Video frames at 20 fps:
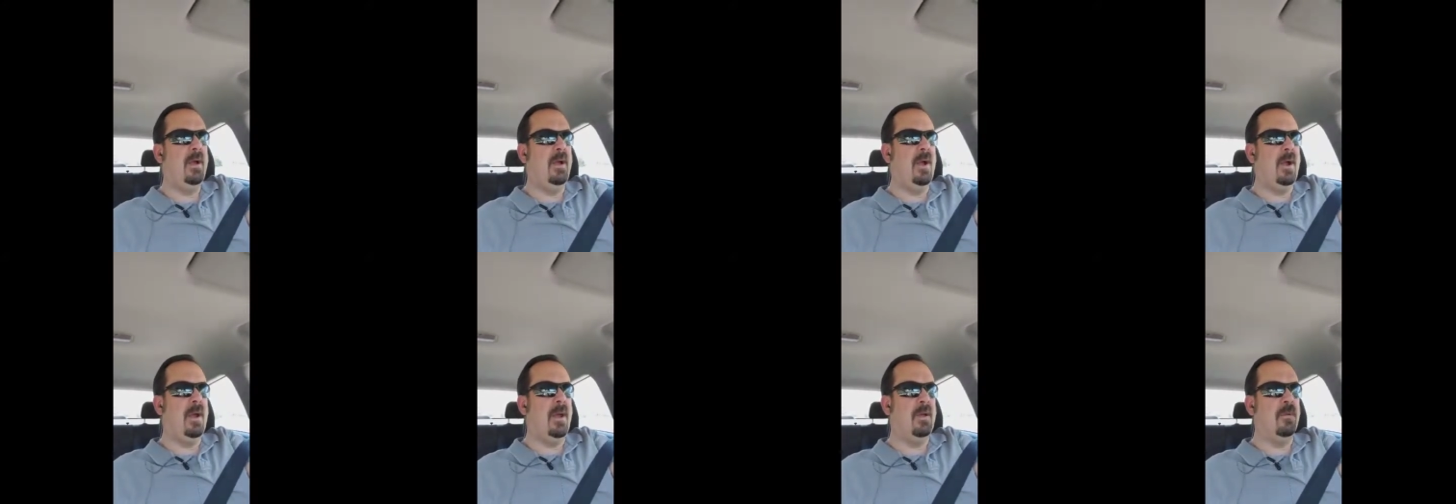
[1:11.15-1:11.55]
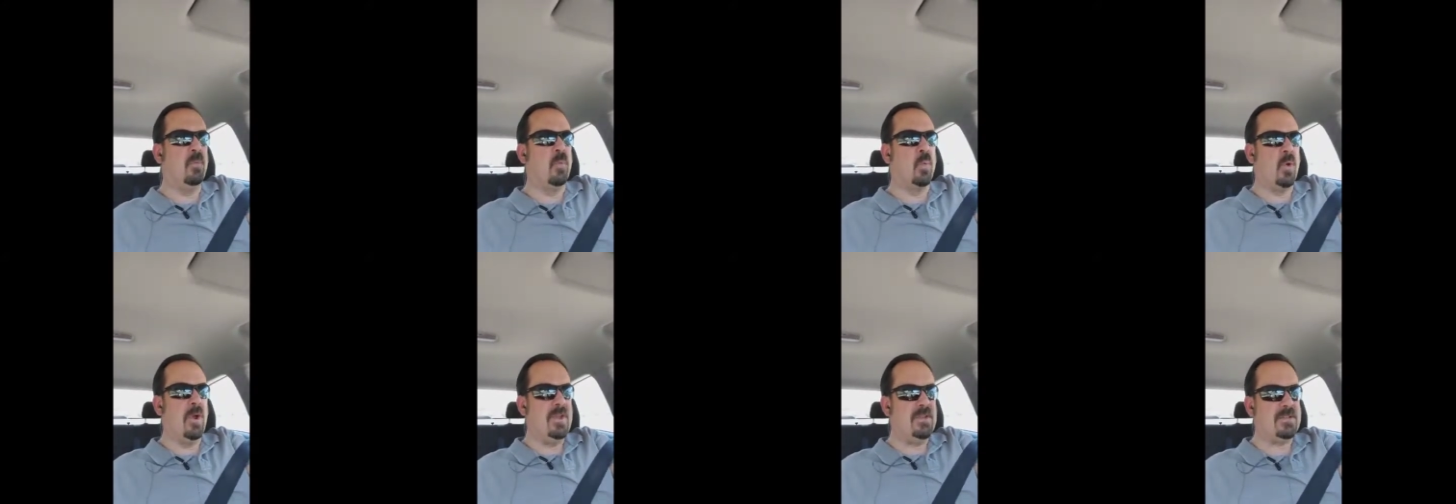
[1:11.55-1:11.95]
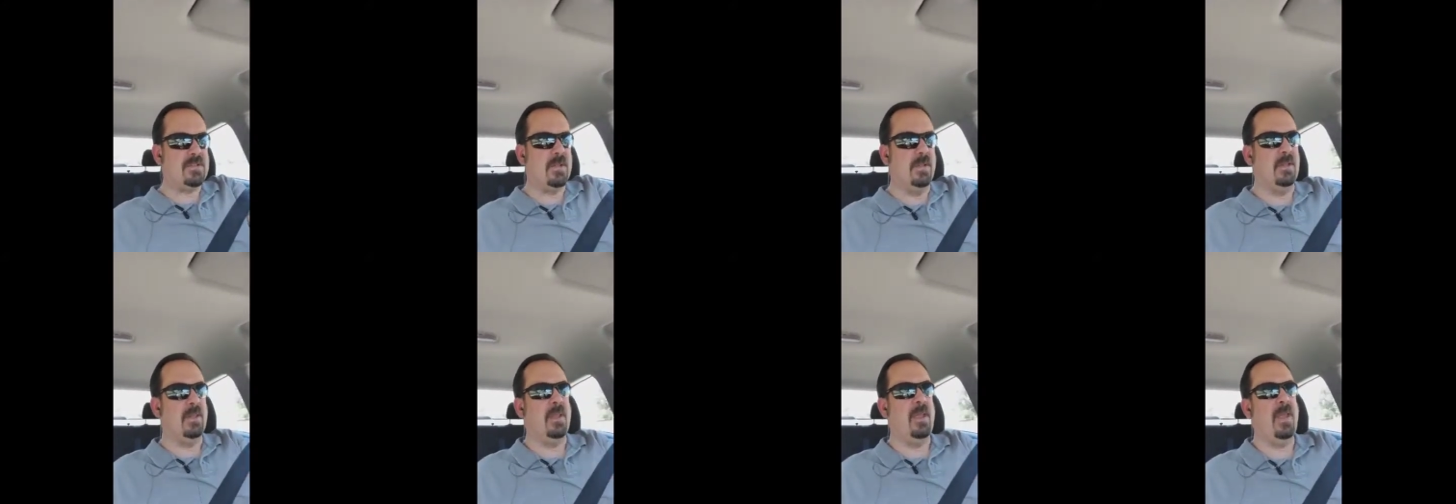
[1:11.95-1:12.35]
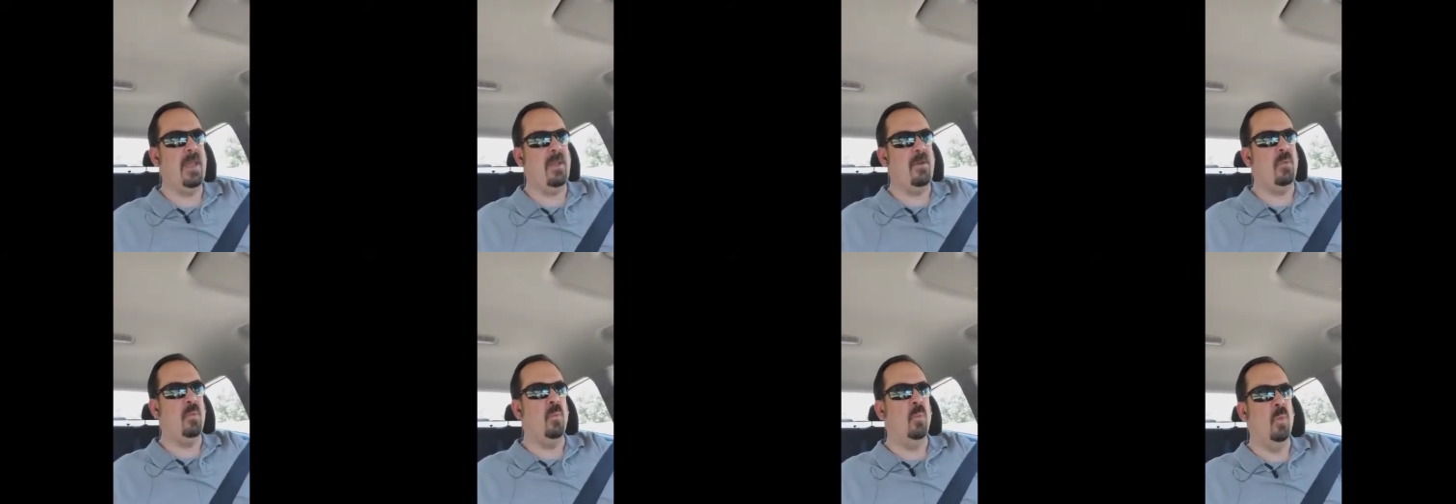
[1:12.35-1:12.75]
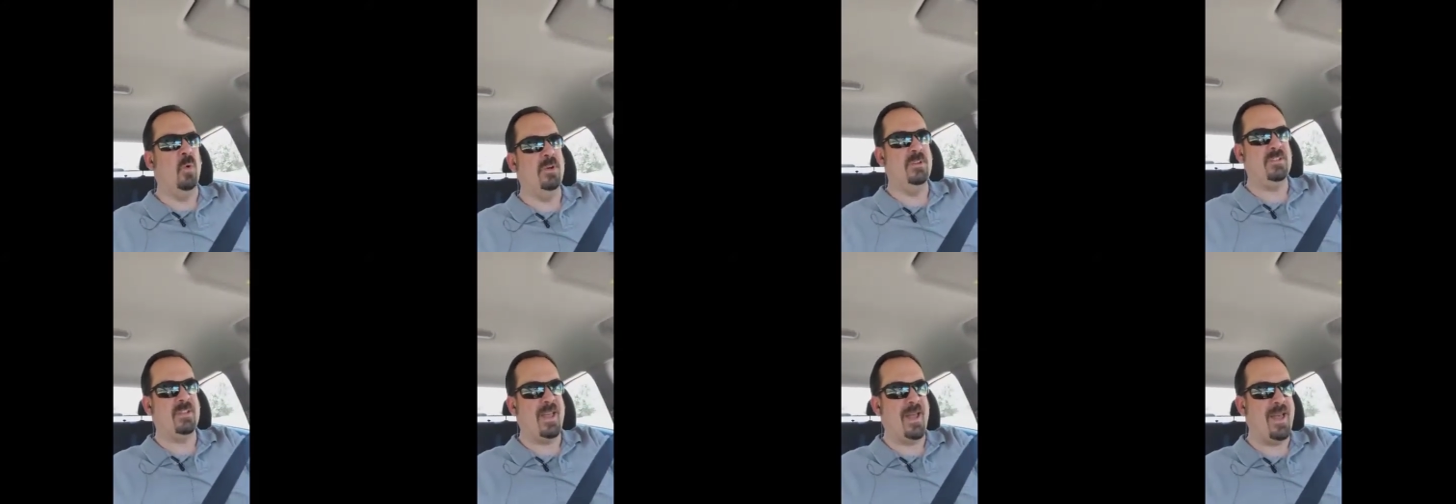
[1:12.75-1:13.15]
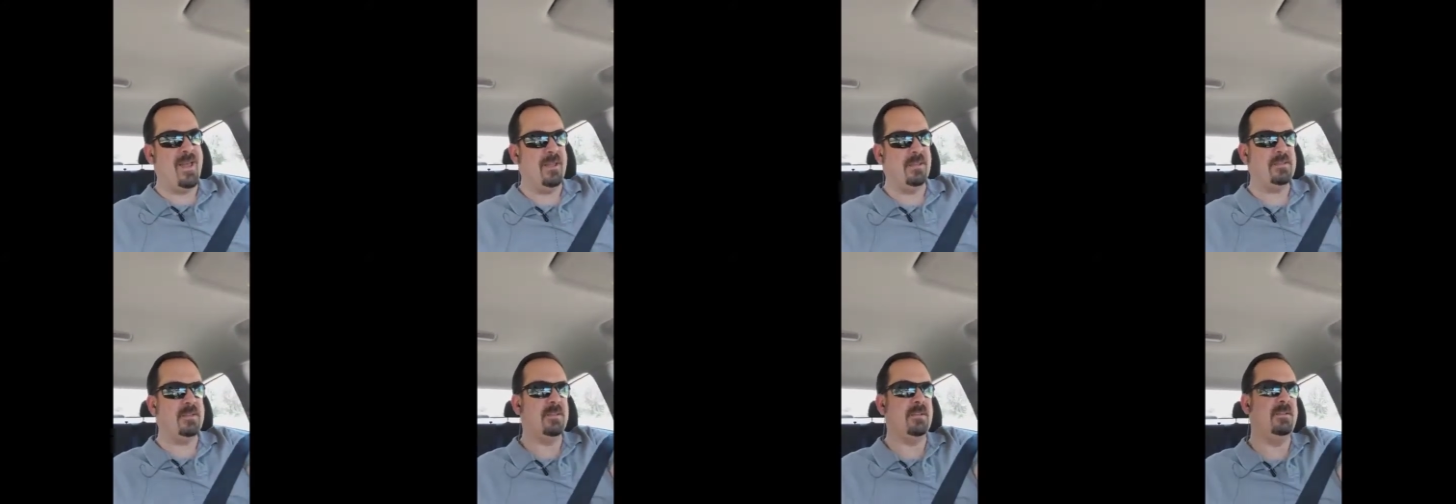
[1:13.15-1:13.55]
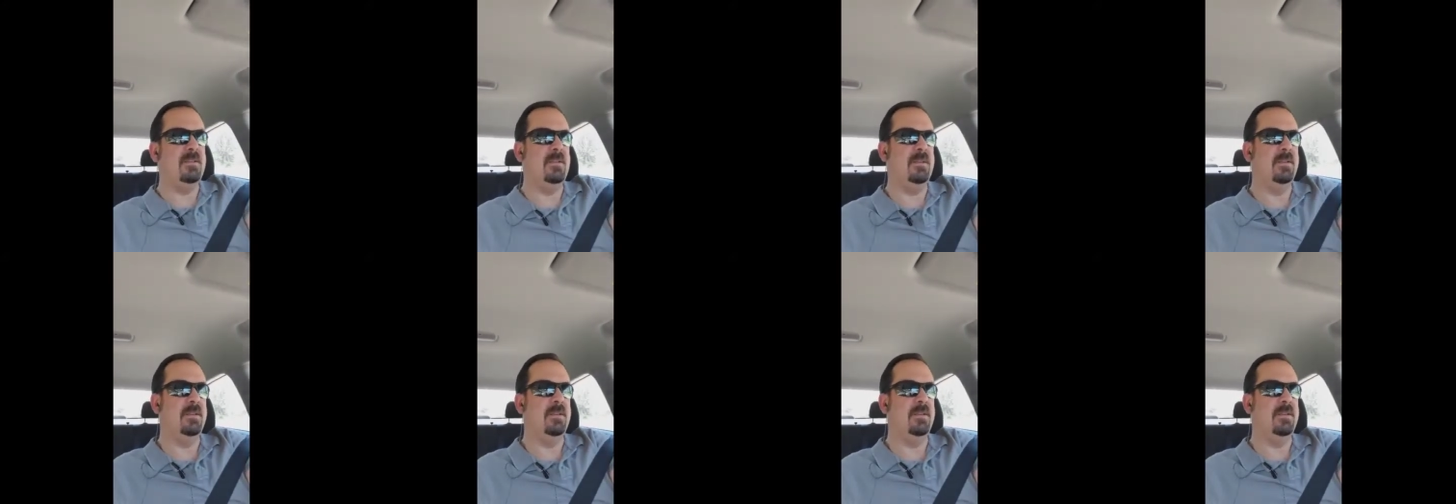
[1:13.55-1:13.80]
I recently was asked